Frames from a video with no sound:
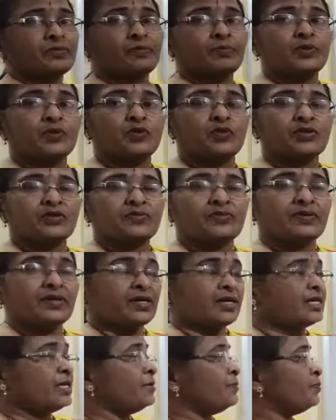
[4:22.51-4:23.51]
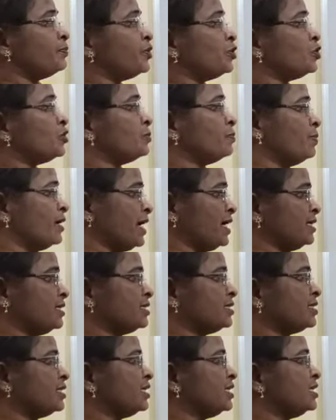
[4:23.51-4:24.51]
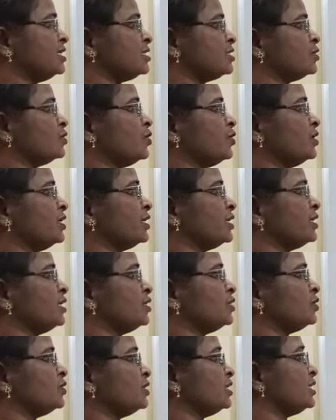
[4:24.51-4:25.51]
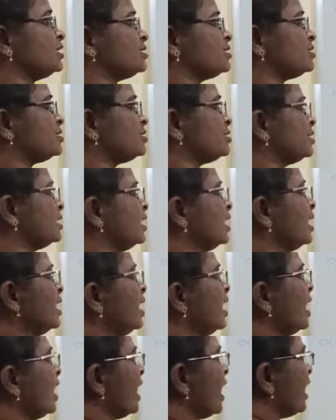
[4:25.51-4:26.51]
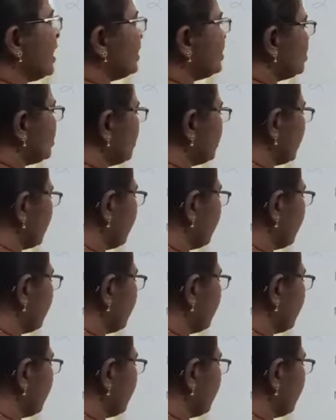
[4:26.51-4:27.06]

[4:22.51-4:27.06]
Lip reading: blood is going into this, and through the